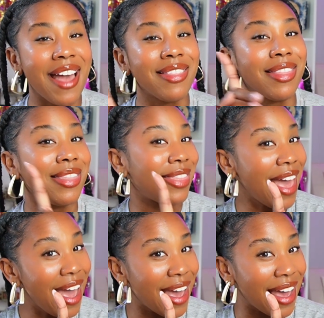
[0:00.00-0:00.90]
and
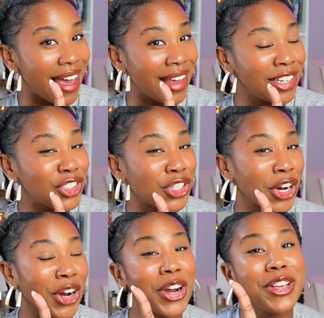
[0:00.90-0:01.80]
then
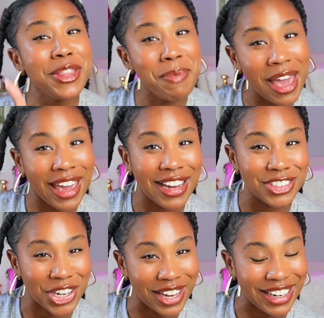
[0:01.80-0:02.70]
turn the
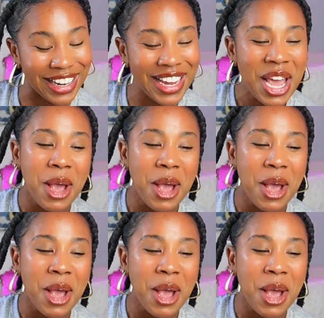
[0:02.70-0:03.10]
page, honey,